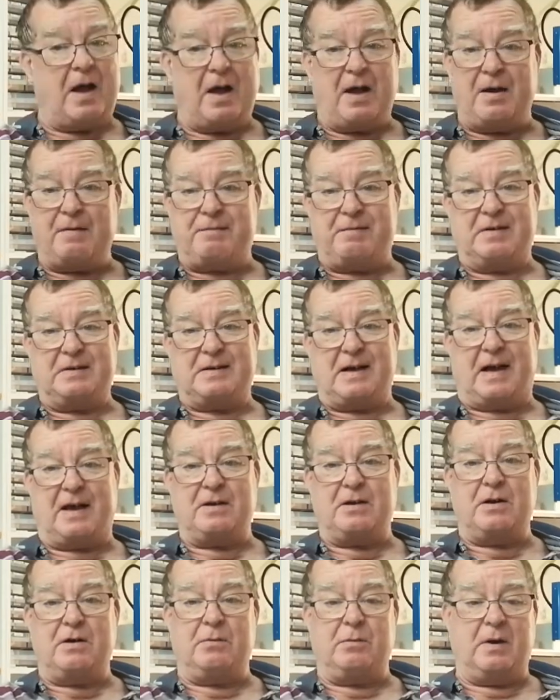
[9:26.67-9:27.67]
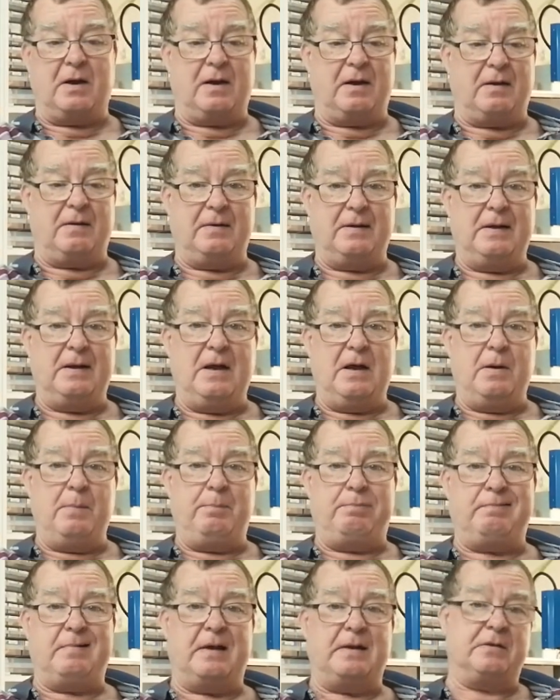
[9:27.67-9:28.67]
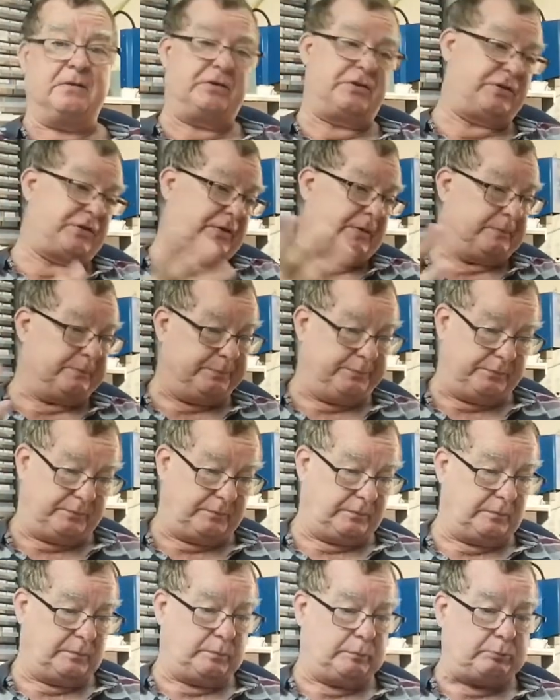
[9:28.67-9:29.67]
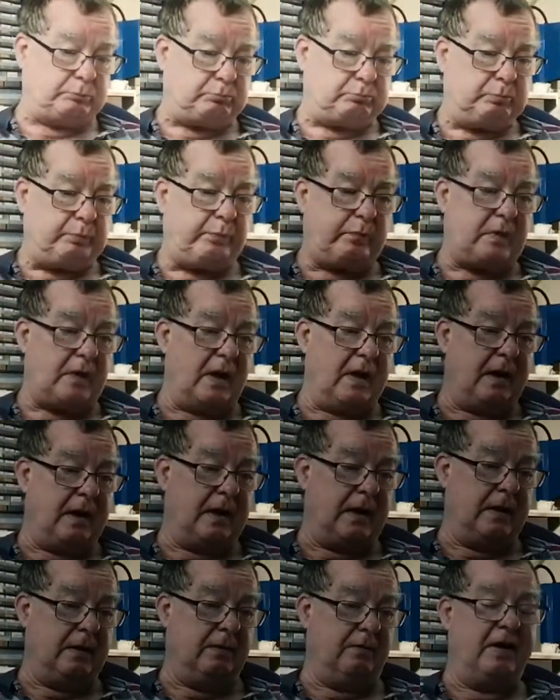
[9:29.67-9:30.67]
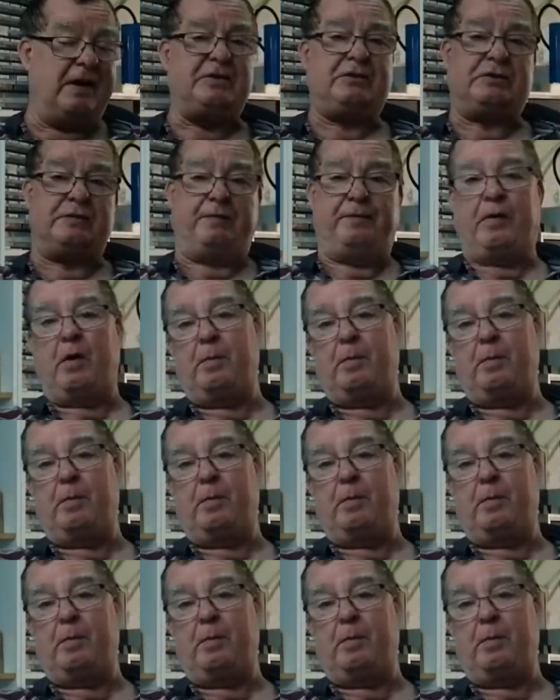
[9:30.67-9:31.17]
uh, for a guy who uh, prints uh, list of